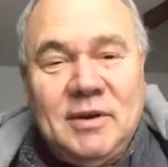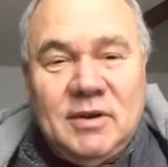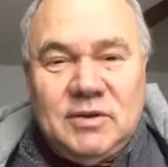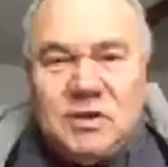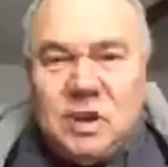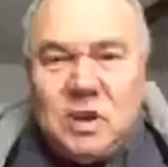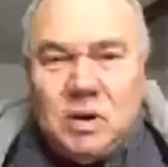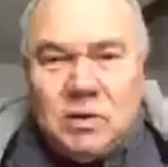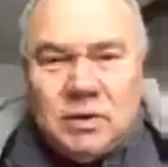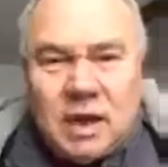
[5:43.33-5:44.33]

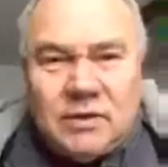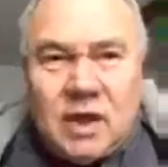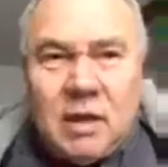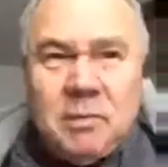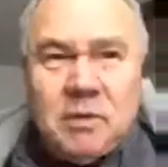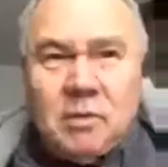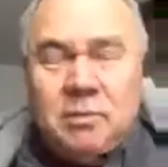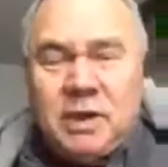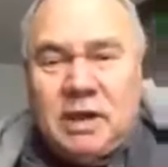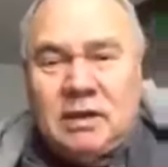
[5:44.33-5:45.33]
So next time it will
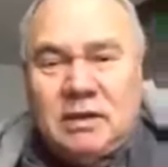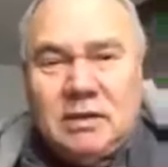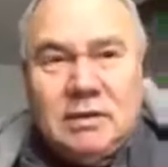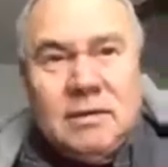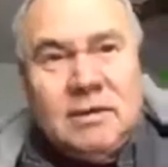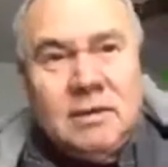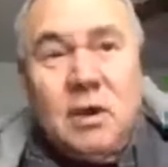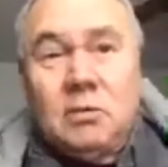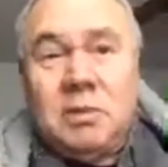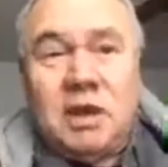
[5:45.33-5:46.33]
be,
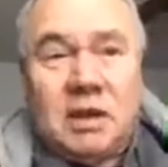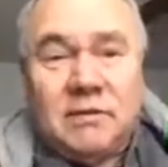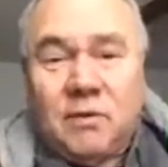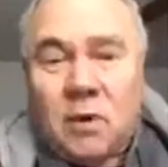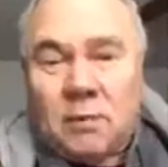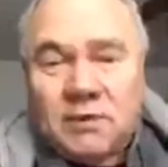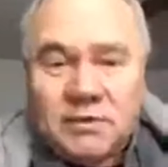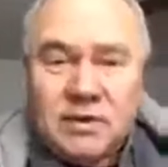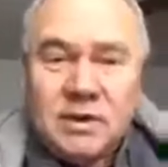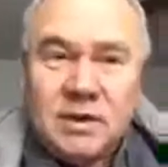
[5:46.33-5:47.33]
don't be a
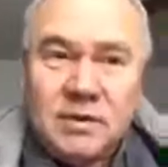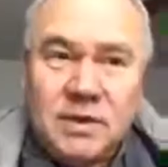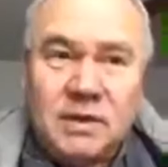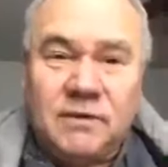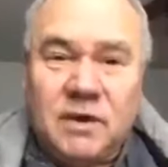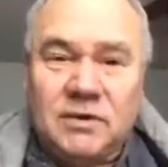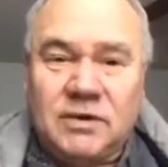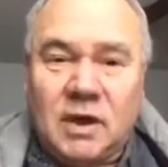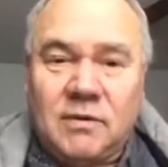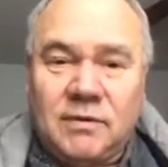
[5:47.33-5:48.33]
conformist. Think for
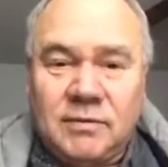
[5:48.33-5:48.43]
yourself.